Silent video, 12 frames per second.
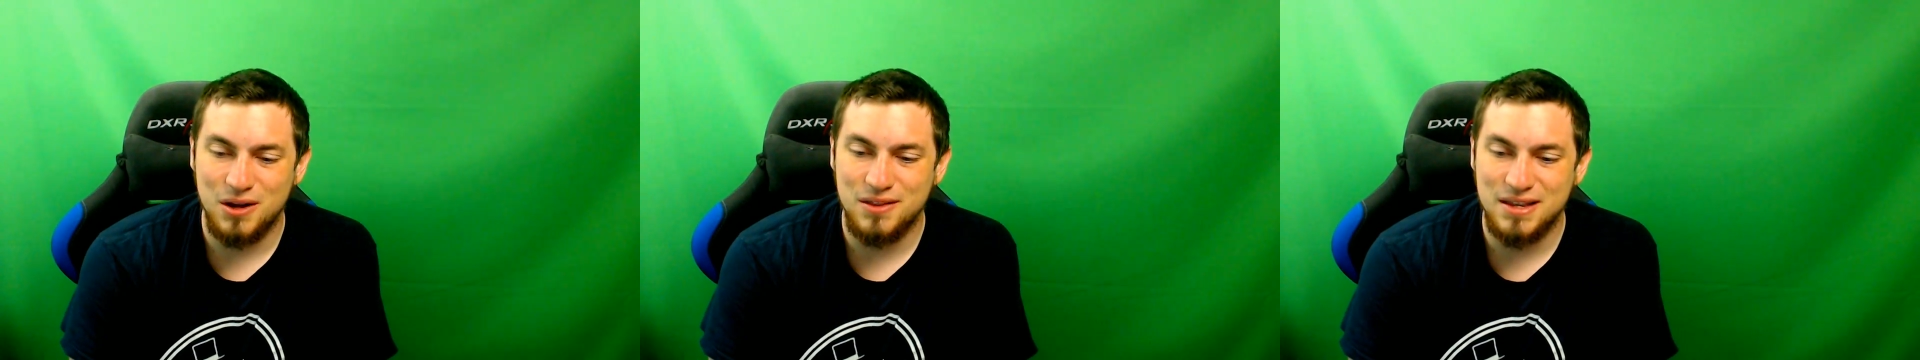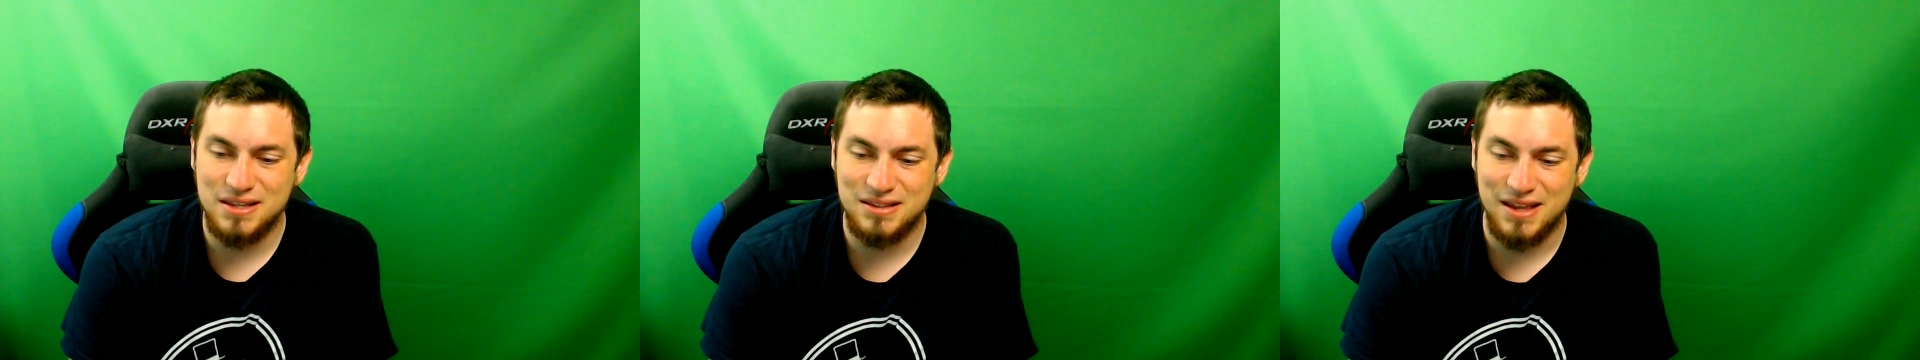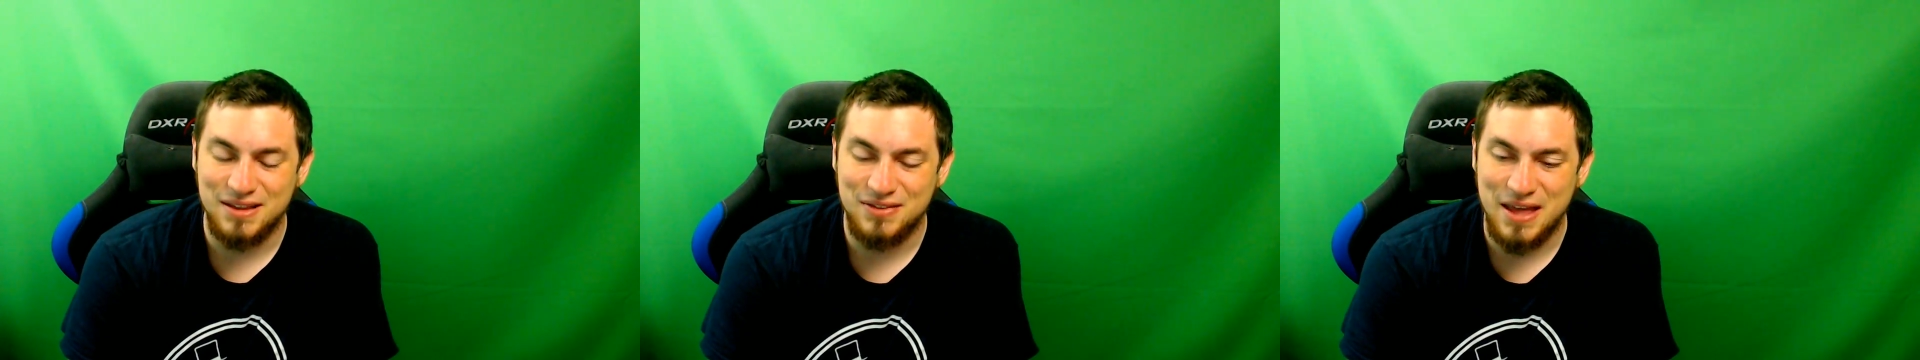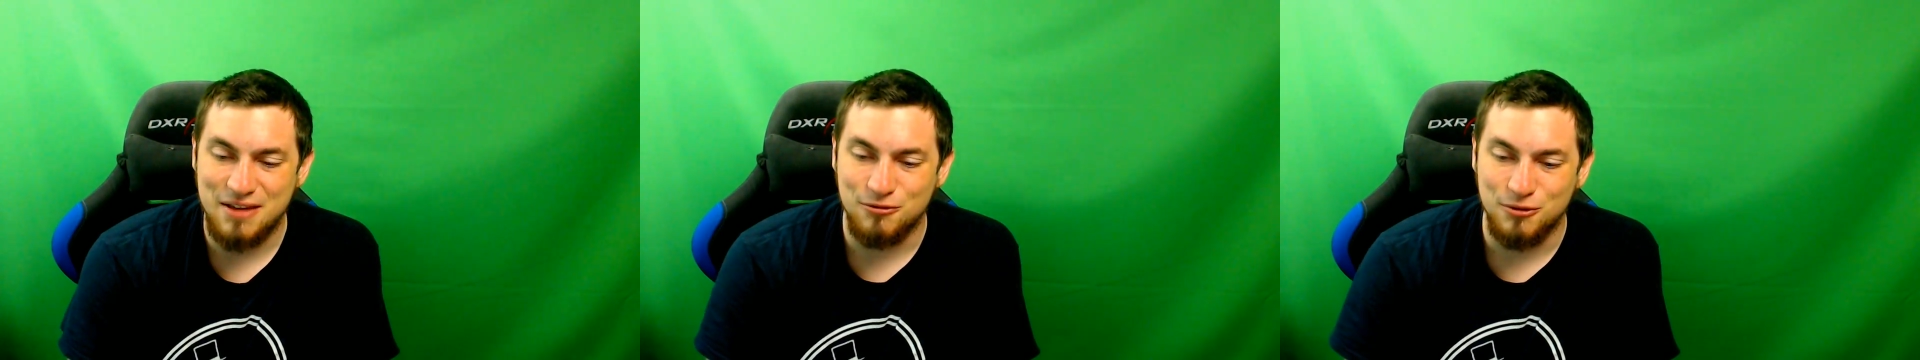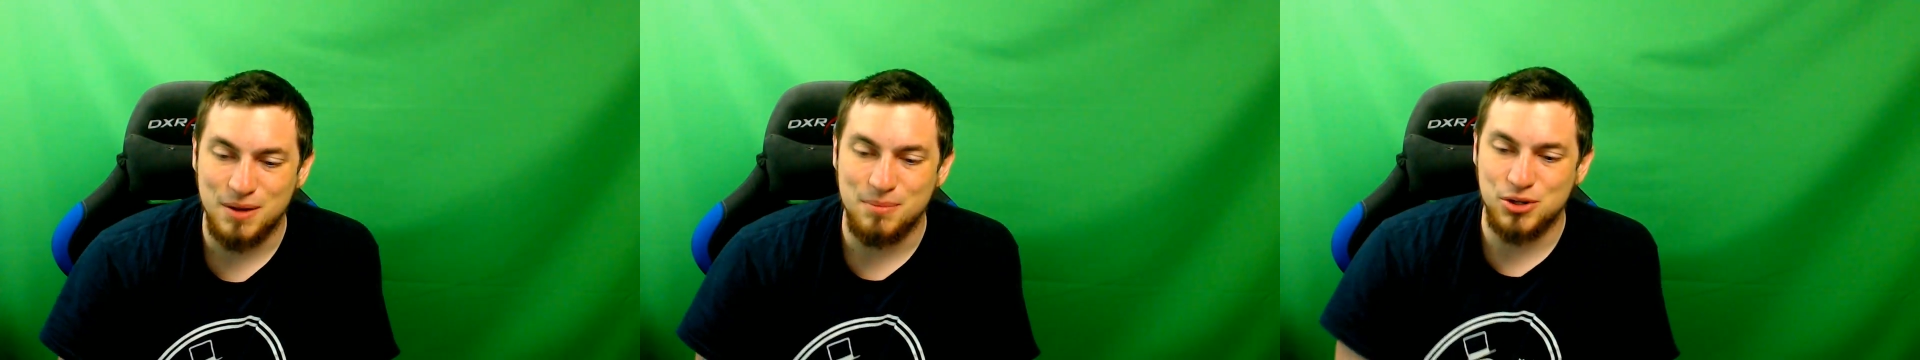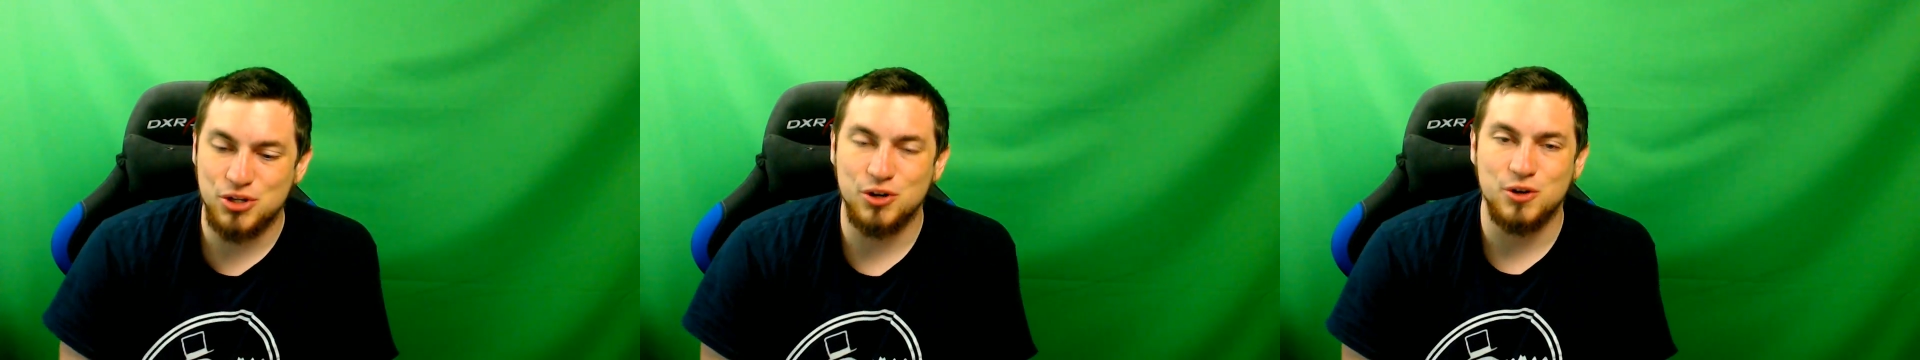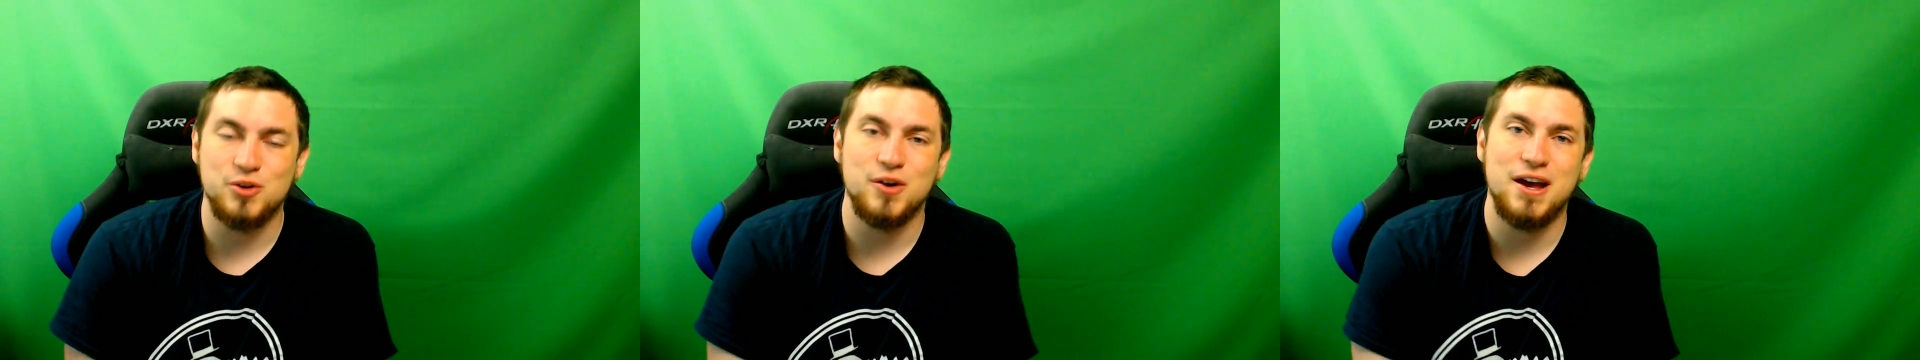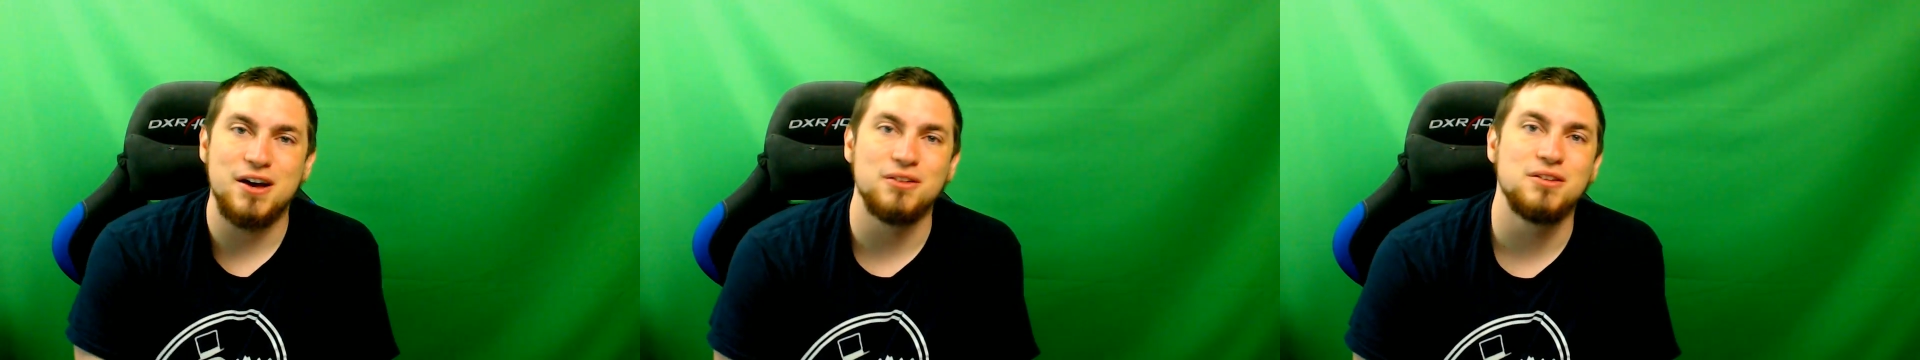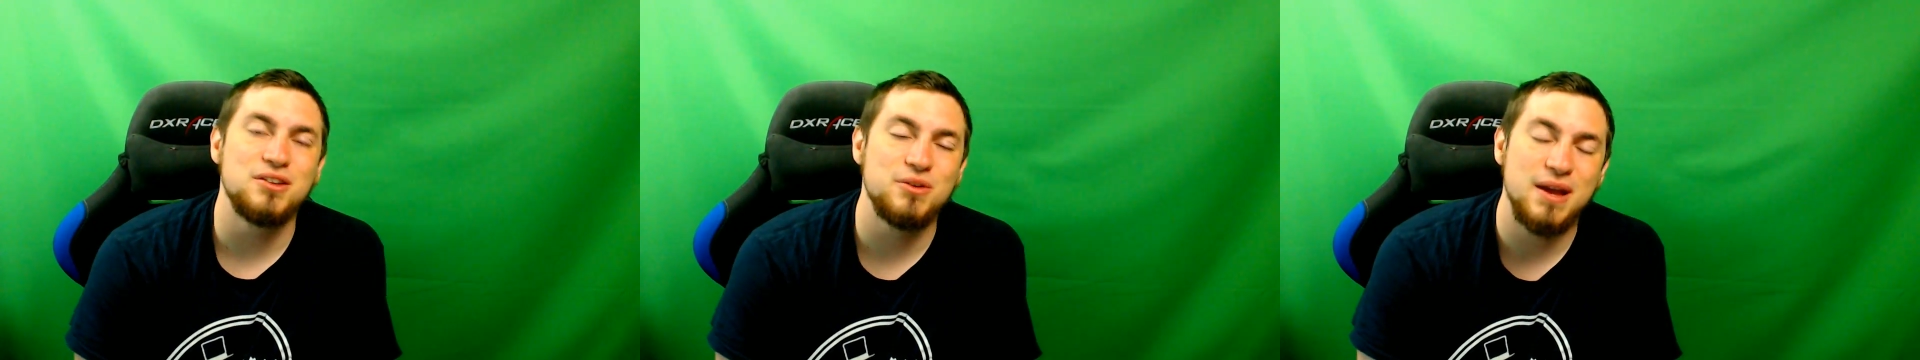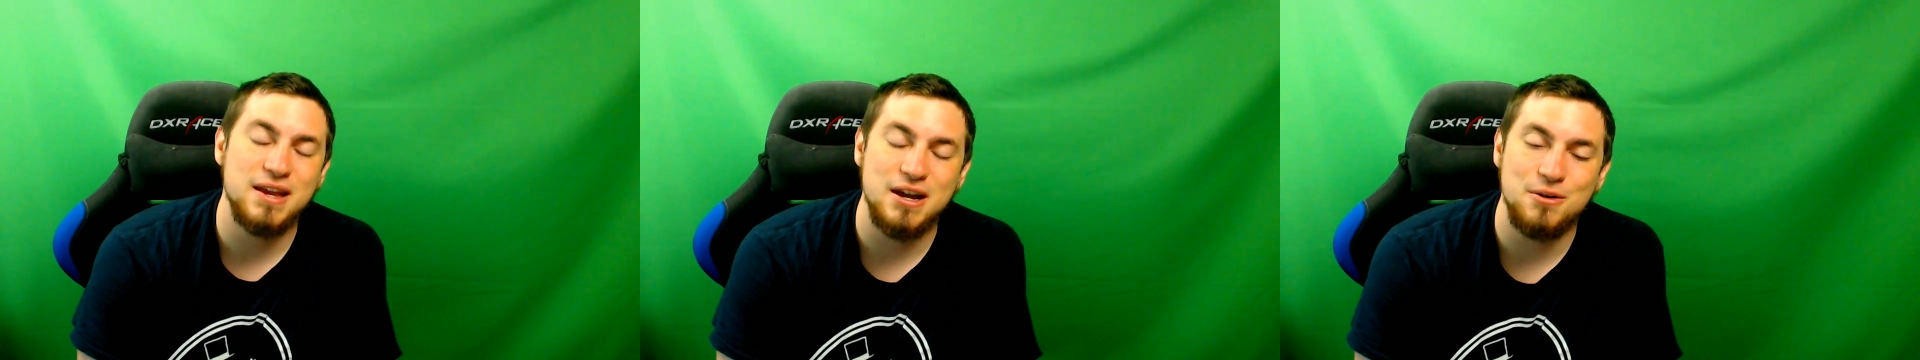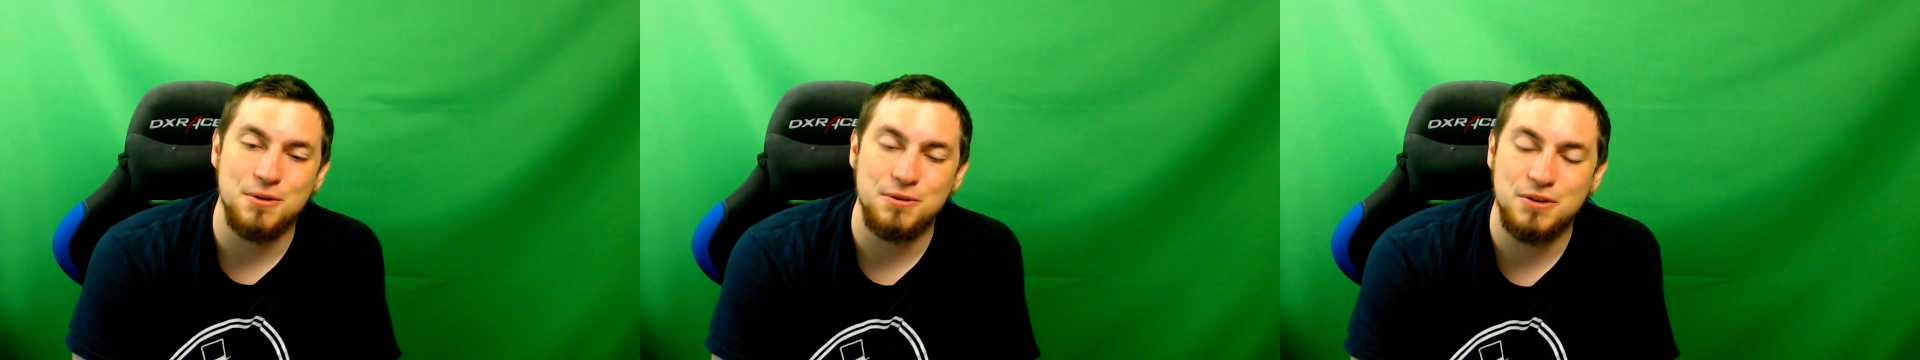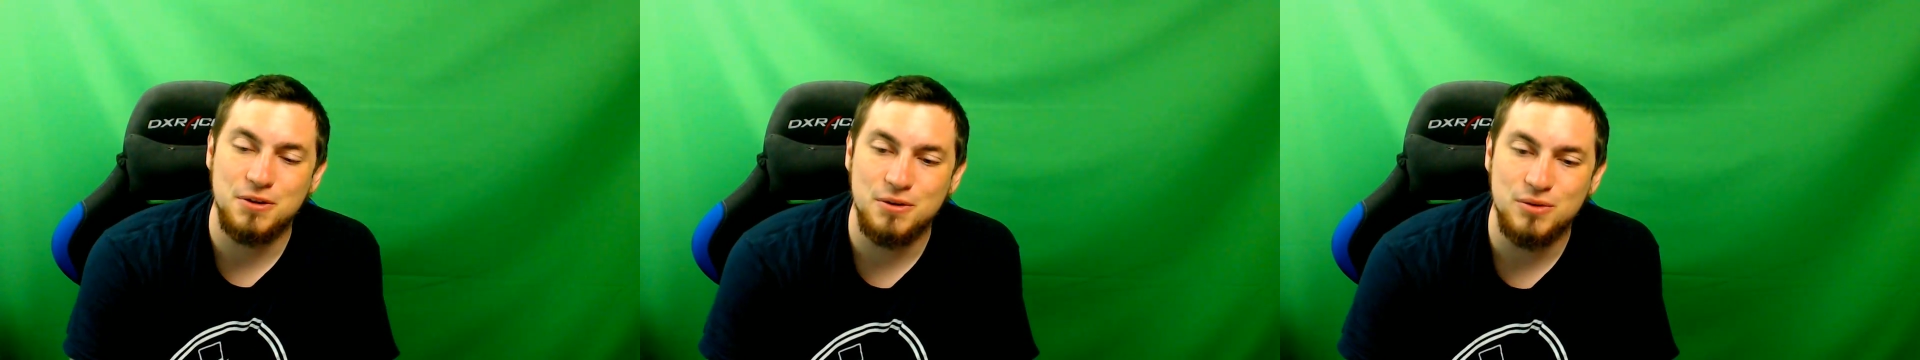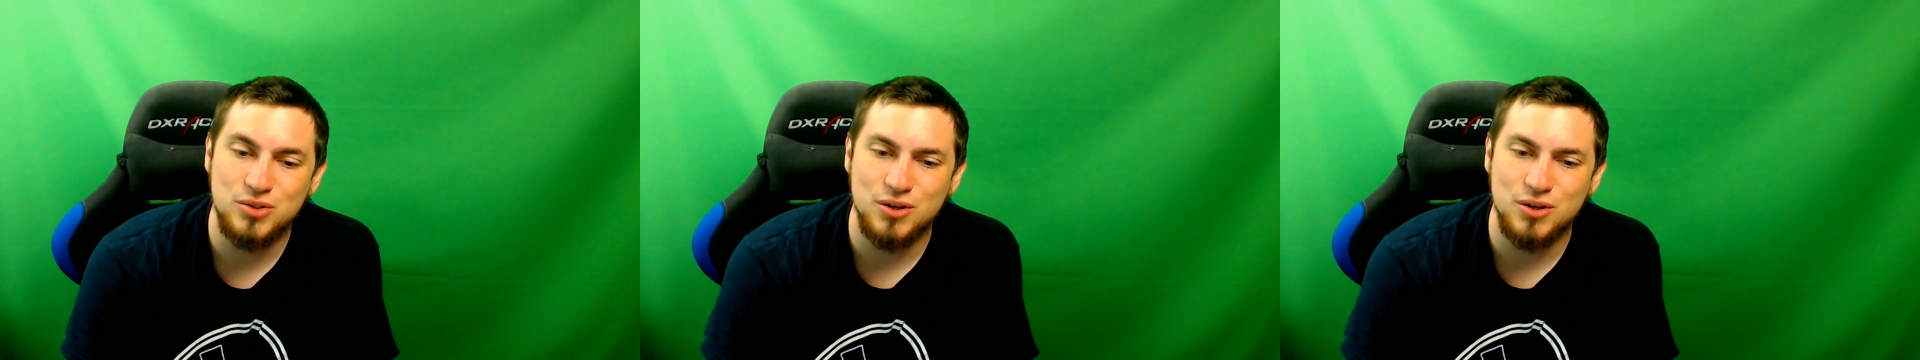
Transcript: one of the like that really mature crowd to hang out with too.